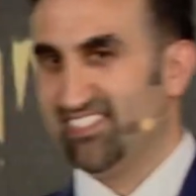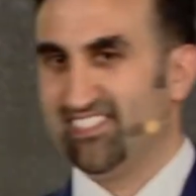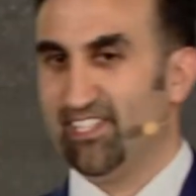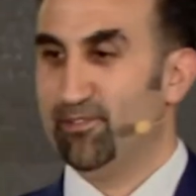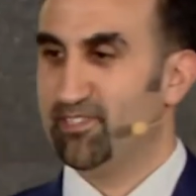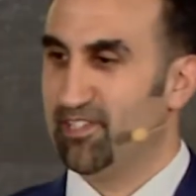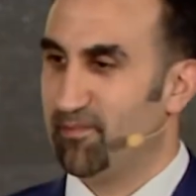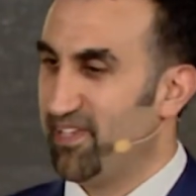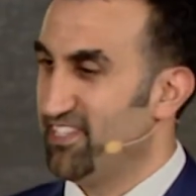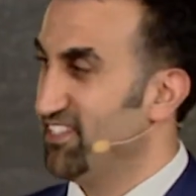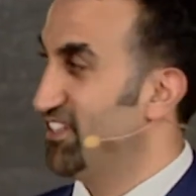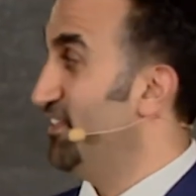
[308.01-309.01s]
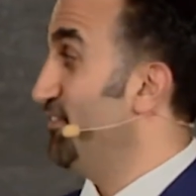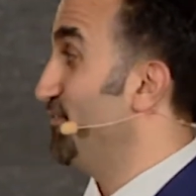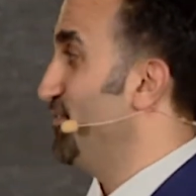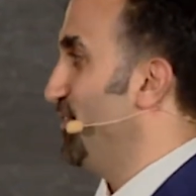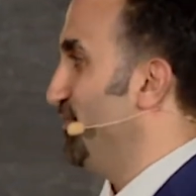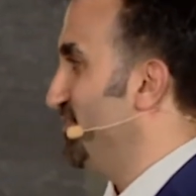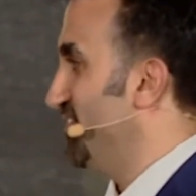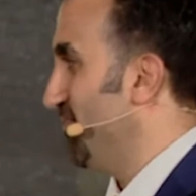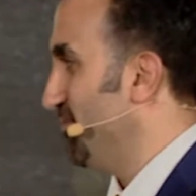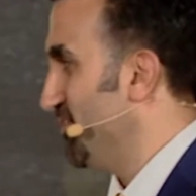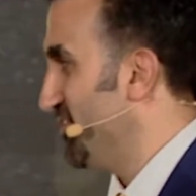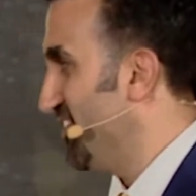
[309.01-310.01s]
That was an amazing Cliff Notes. I
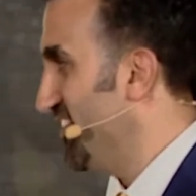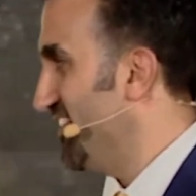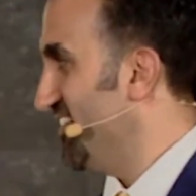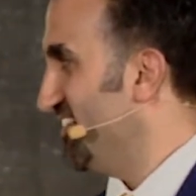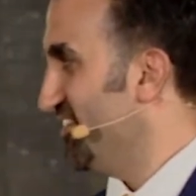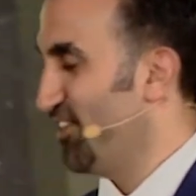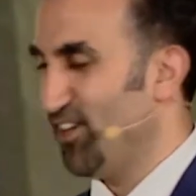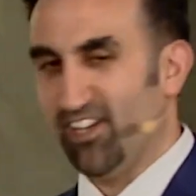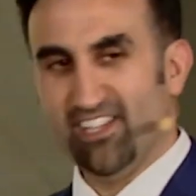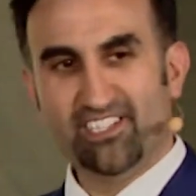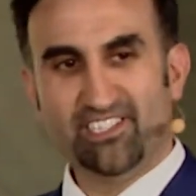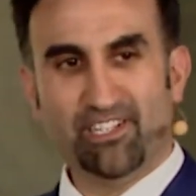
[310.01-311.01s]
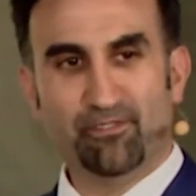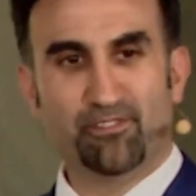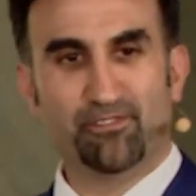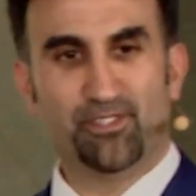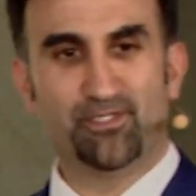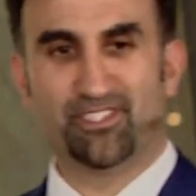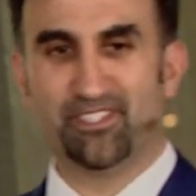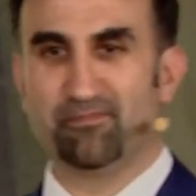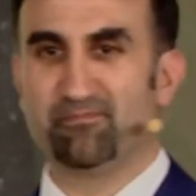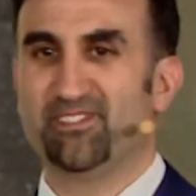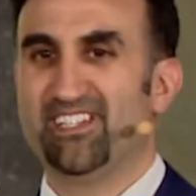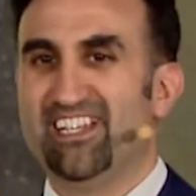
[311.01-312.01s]
wish in college I would have used
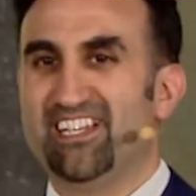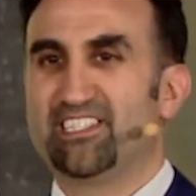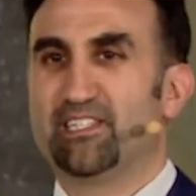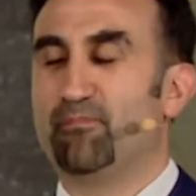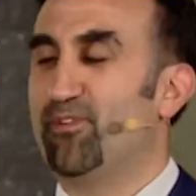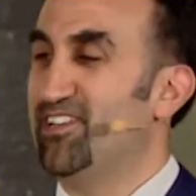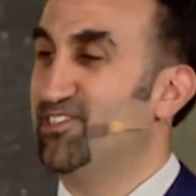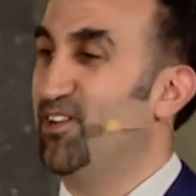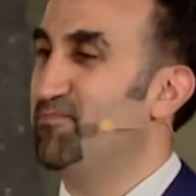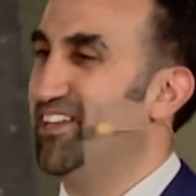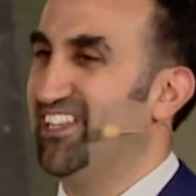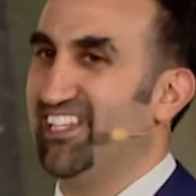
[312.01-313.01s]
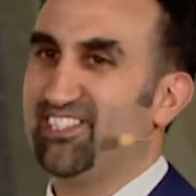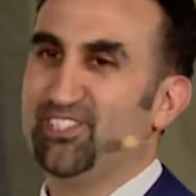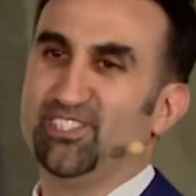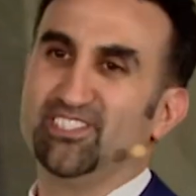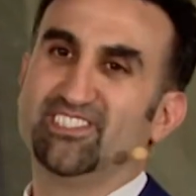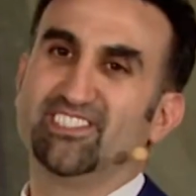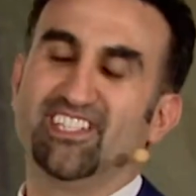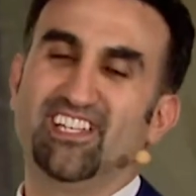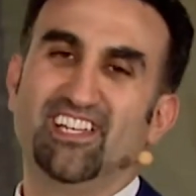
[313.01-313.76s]
them, summarize all my lectures.